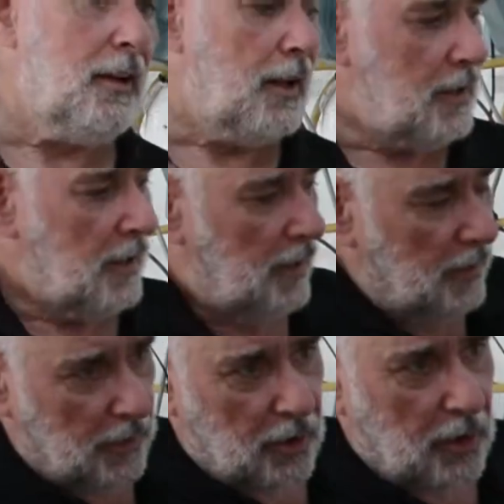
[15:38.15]
and then
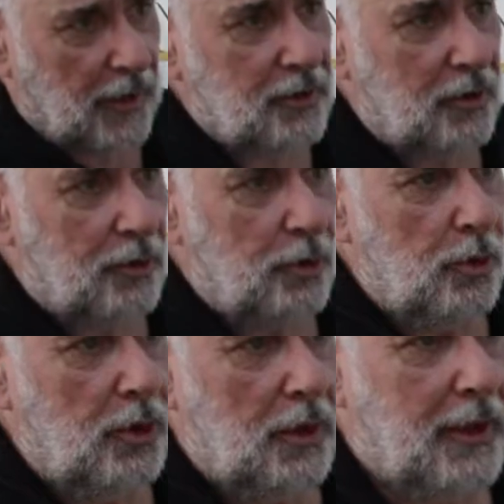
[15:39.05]
it collects it through
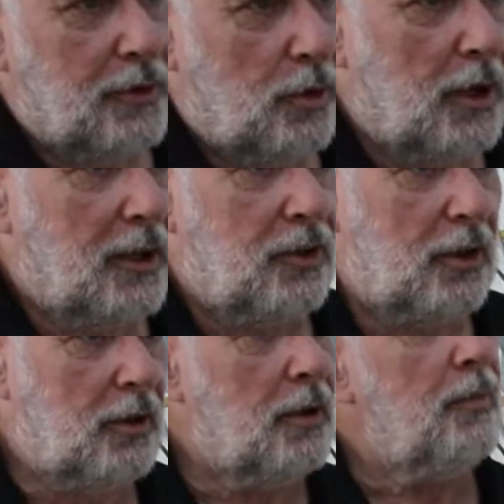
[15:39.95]
the electronics
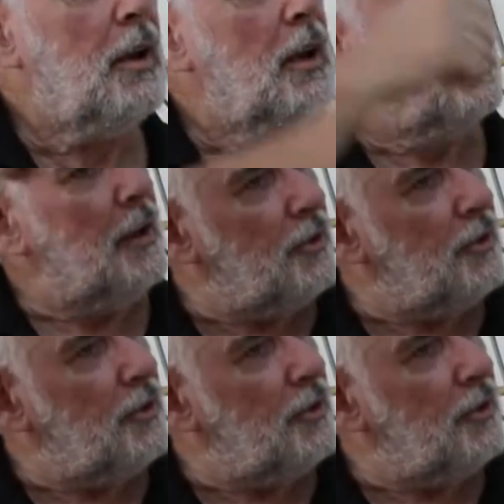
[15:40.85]
here and